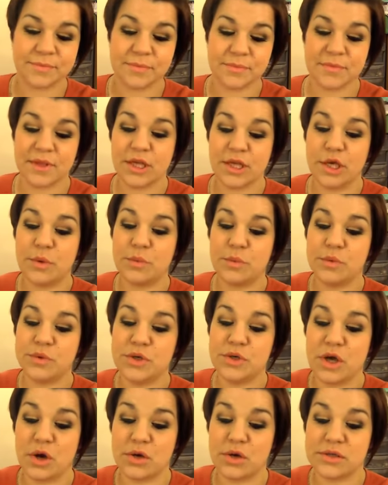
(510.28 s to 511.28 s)
You will
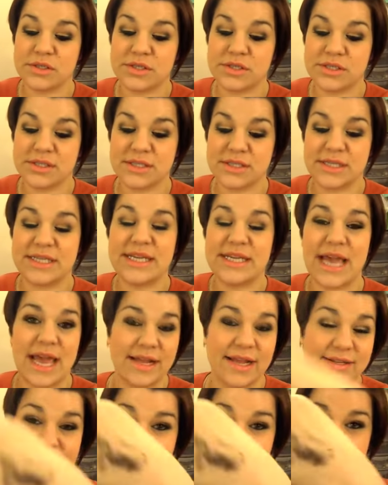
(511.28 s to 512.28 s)
not
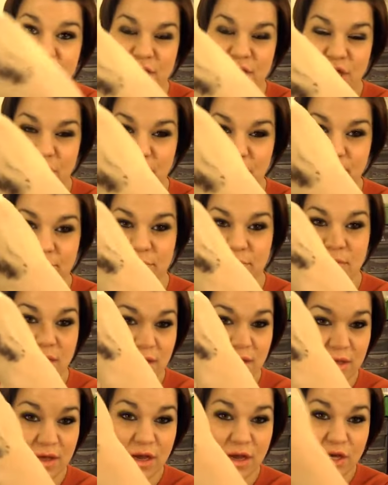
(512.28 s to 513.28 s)
get
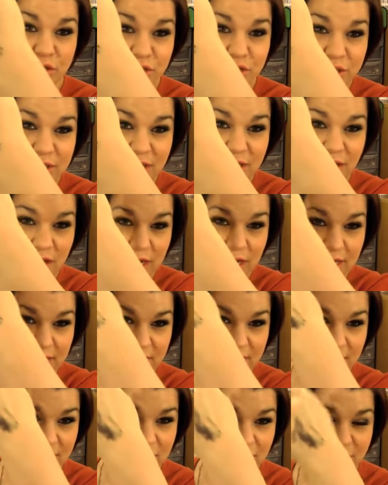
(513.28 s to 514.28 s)
a good line
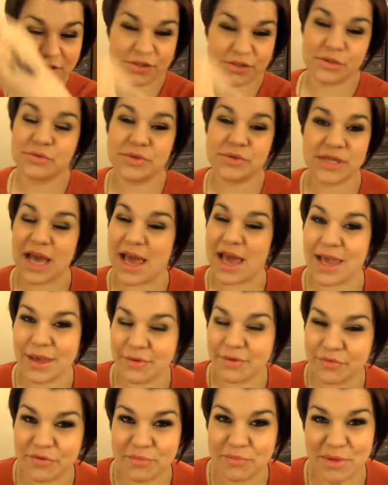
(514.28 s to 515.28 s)
that lasts all day
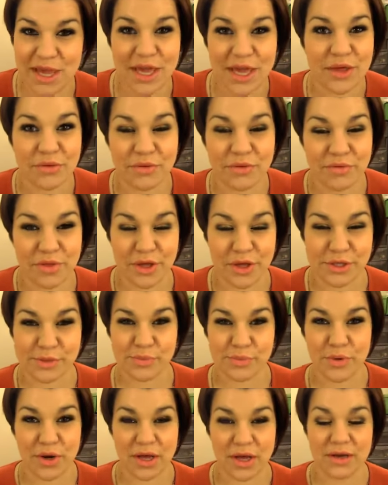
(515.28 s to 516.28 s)
from either of those
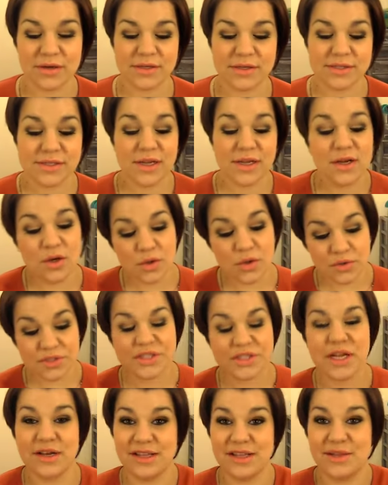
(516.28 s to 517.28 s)
products, or
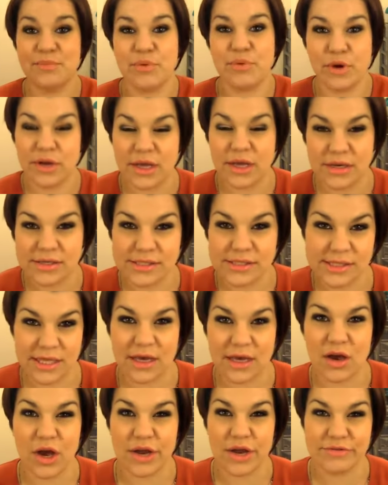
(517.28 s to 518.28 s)
certainly the products
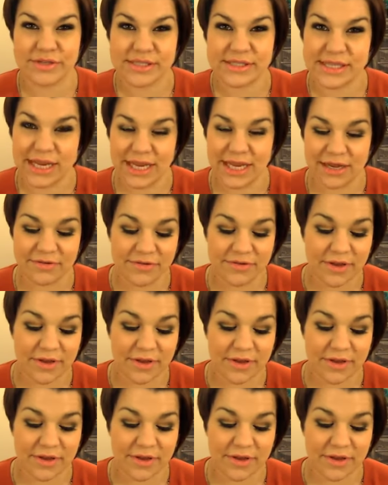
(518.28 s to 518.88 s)
that I received.